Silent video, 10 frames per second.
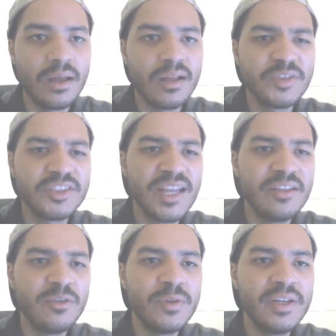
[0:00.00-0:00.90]
Um, she's
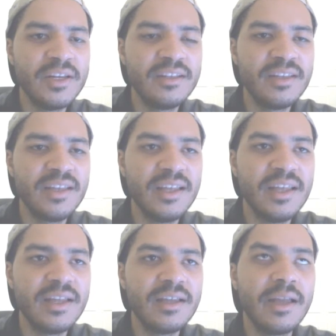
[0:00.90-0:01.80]
not doing
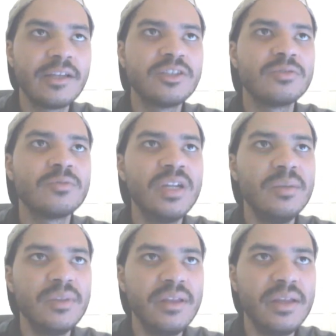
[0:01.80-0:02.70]
anything
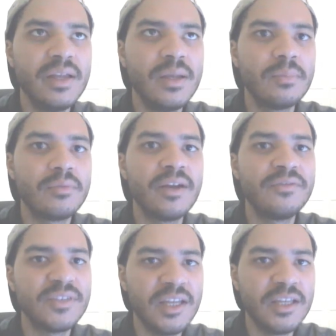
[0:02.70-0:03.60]
extremely
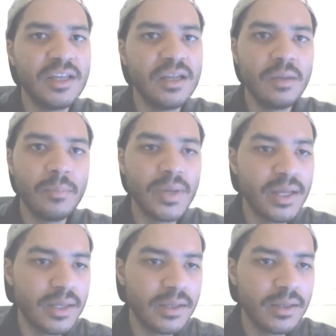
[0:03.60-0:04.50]
breathtaking,
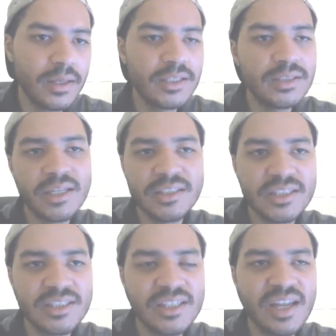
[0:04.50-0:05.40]
but it's nice
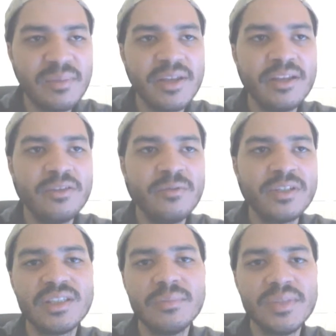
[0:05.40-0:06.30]
to see Namie
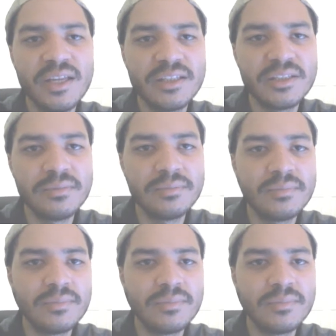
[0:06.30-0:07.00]
doing some dancing.